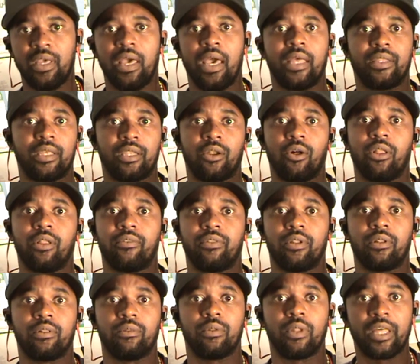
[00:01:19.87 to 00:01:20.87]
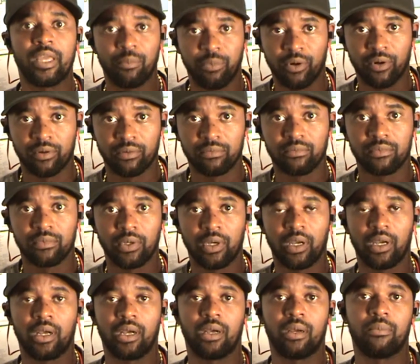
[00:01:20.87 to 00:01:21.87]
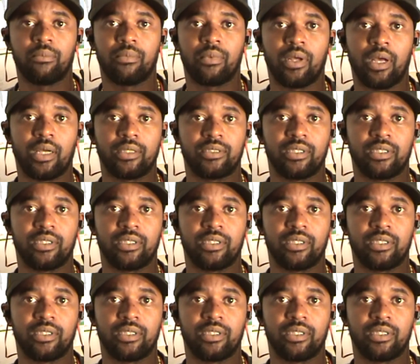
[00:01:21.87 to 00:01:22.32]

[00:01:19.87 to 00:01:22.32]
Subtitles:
And then all of the labor I